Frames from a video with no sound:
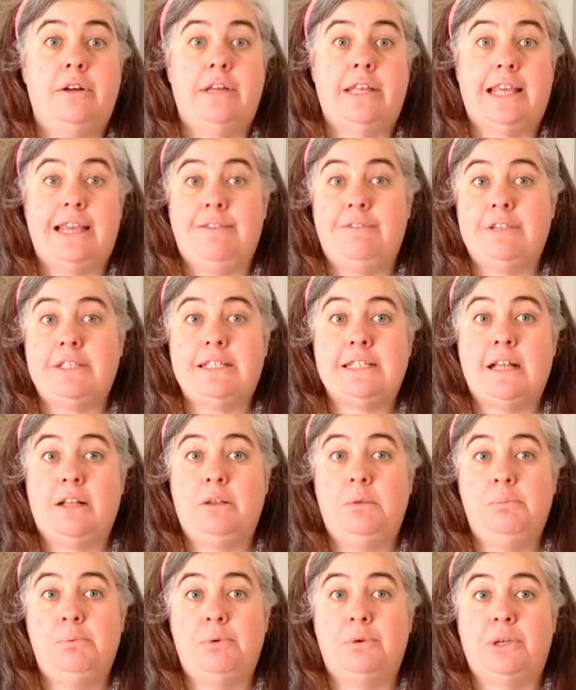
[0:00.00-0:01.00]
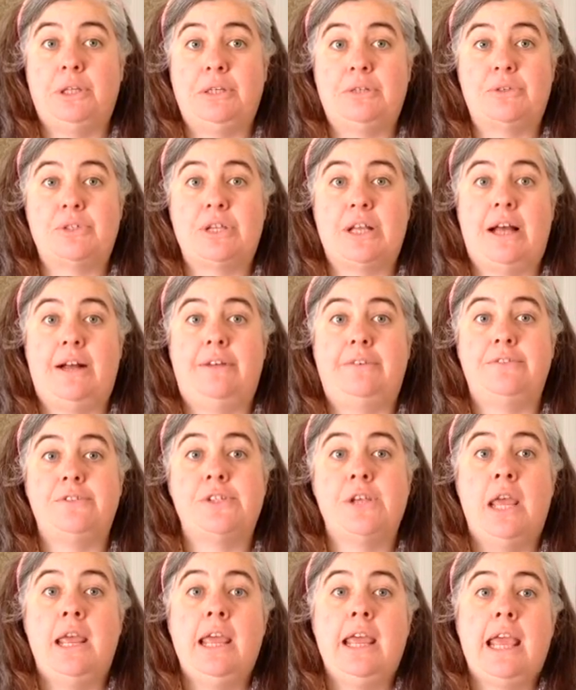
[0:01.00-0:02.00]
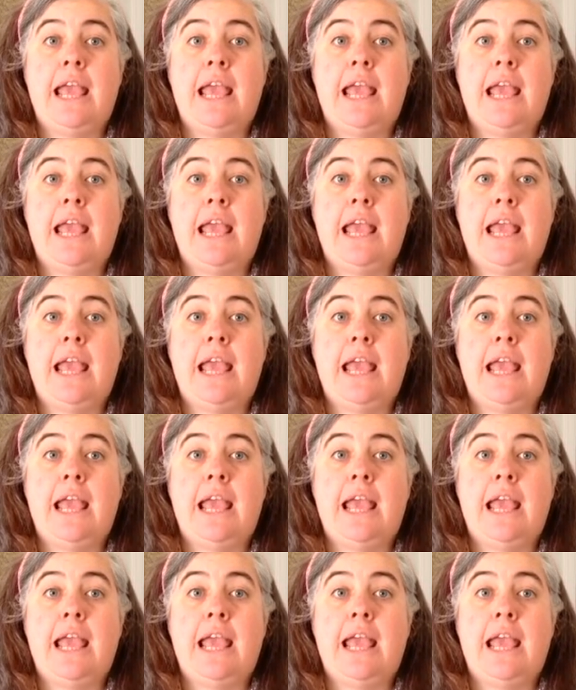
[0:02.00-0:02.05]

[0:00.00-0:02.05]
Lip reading: even teleport yourselves.